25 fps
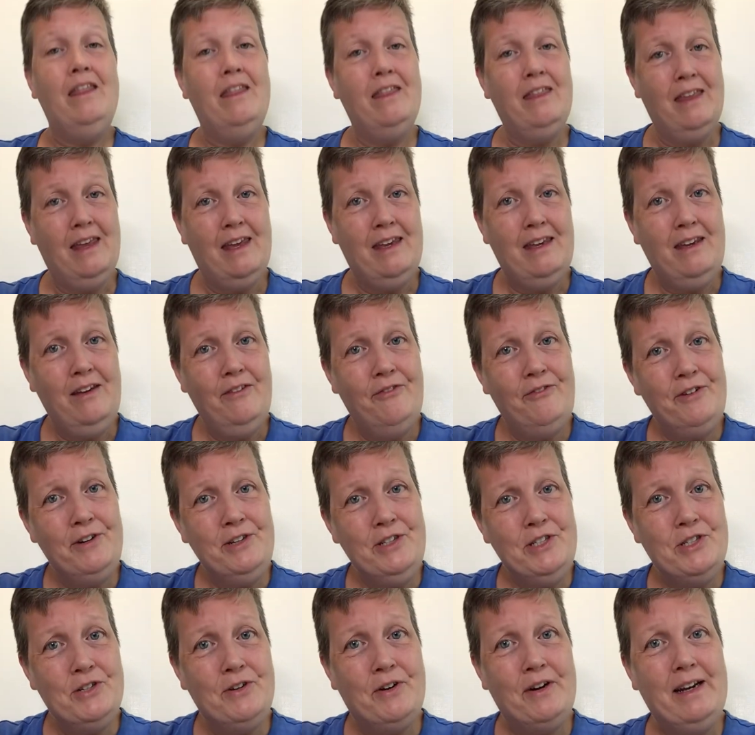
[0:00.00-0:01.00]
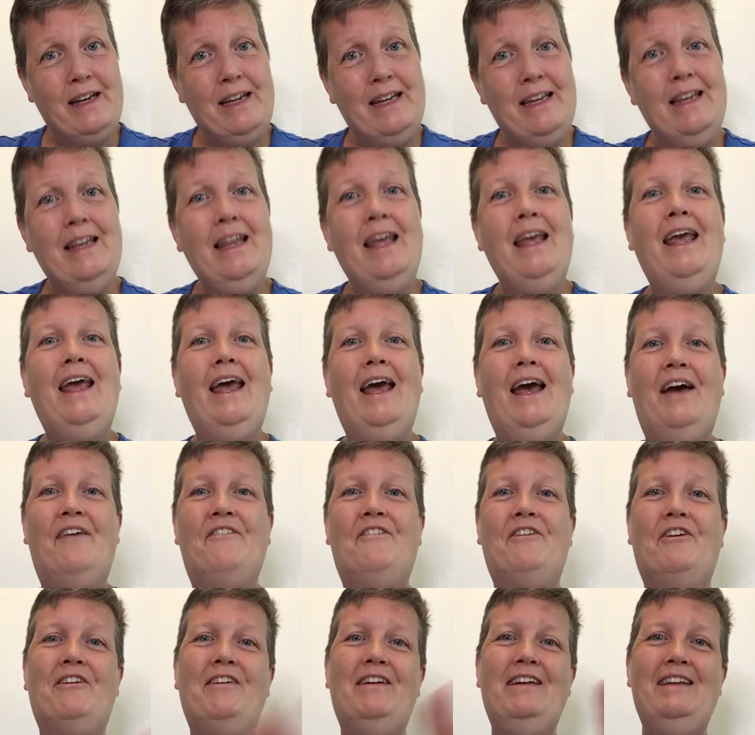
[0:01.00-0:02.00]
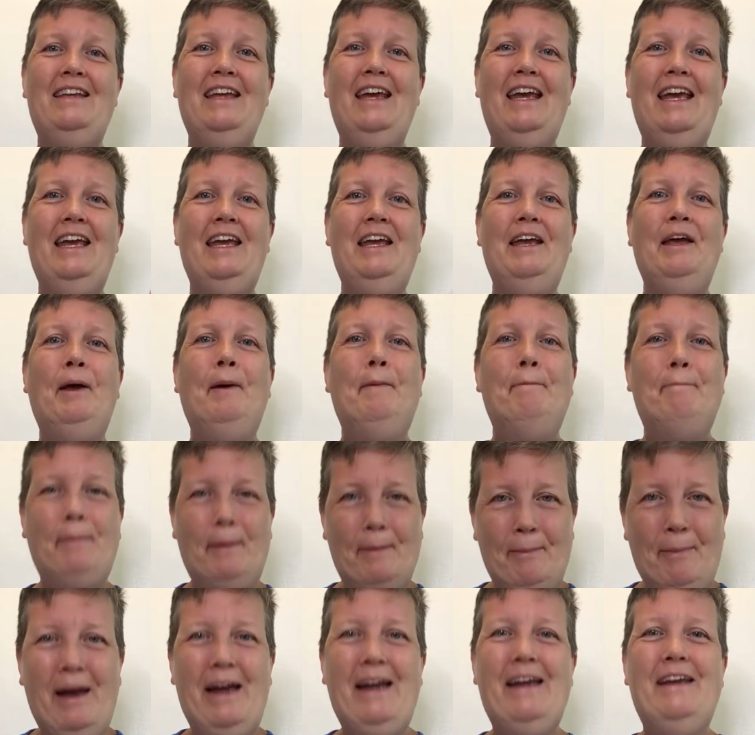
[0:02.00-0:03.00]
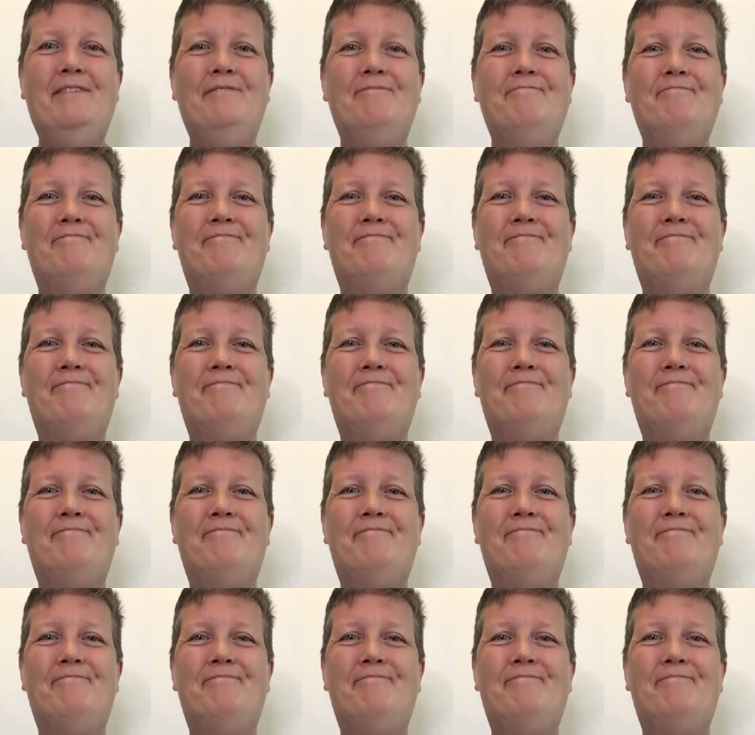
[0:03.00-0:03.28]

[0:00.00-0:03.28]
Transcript: Thank you for joining. Have a great day. Bye-bye.